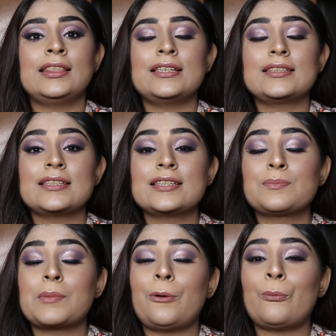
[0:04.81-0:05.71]
This
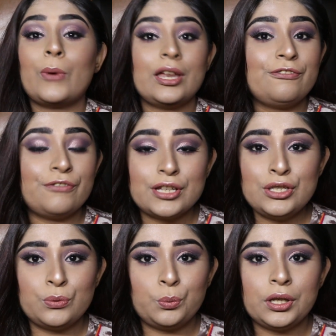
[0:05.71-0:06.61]
is my very
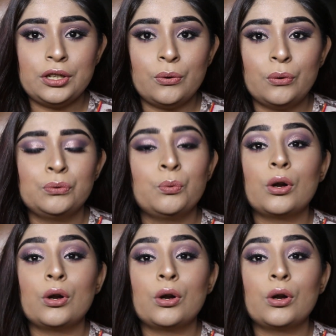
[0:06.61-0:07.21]
first video